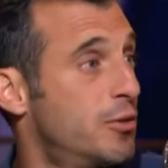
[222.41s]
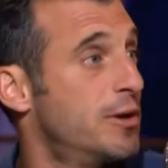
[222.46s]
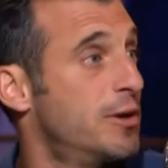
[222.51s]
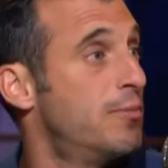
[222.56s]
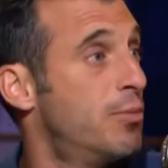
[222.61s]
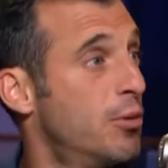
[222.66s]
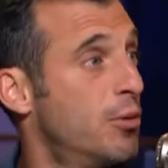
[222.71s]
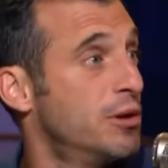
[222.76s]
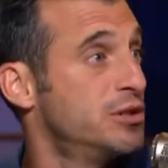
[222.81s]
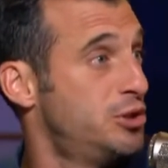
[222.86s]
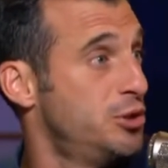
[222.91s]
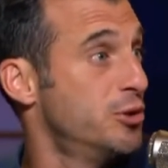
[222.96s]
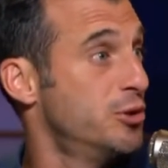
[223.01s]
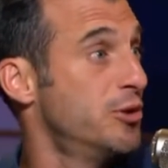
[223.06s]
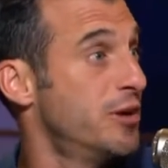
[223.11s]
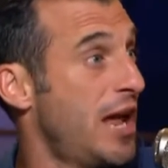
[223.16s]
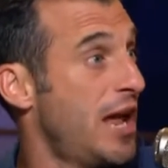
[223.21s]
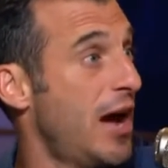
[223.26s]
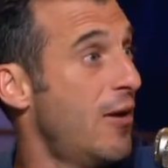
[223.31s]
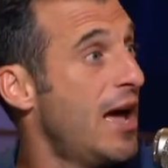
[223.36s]
3-point
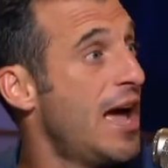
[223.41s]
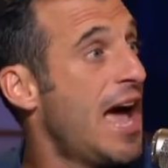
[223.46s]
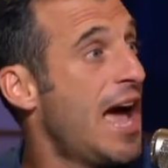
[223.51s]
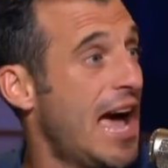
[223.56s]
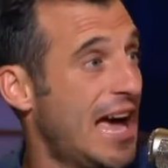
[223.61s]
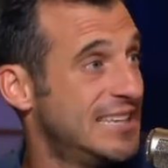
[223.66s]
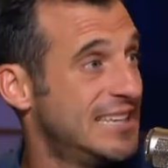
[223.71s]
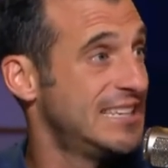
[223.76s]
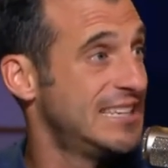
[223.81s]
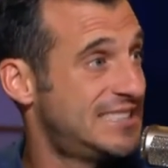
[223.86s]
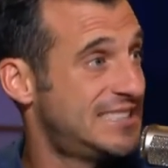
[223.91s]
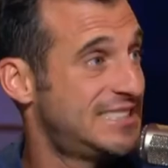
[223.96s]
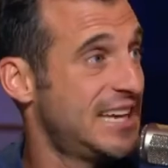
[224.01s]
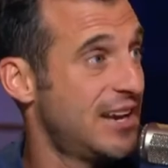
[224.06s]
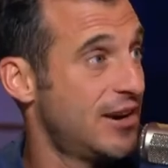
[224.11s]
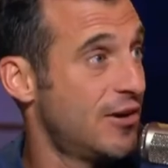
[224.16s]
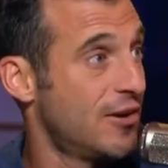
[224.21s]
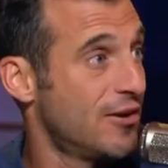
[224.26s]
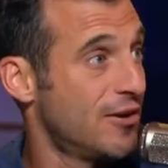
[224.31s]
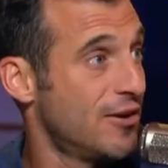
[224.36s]
shooter now as a
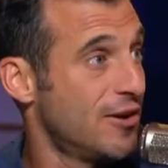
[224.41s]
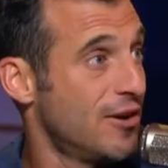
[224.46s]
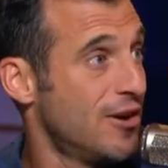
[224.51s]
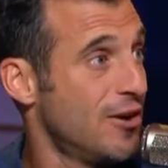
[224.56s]
center.